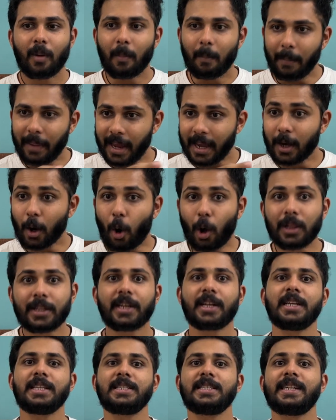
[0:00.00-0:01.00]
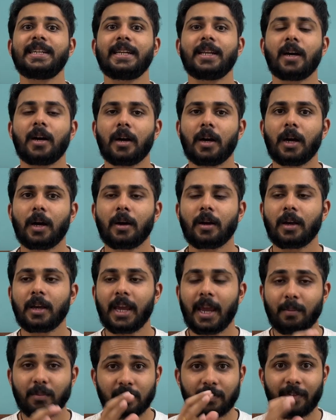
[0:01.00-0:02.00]
Make all the Ranji
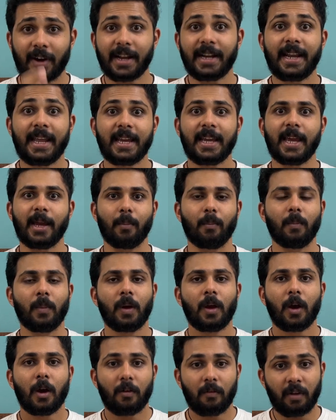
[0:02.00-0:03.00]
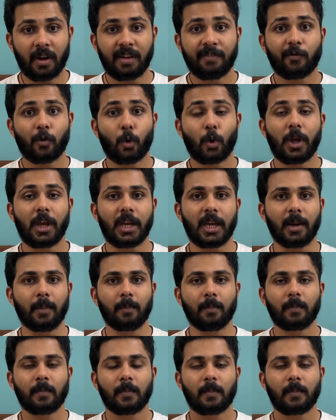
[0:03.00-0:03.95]
games 5-day game. Why 4-day game?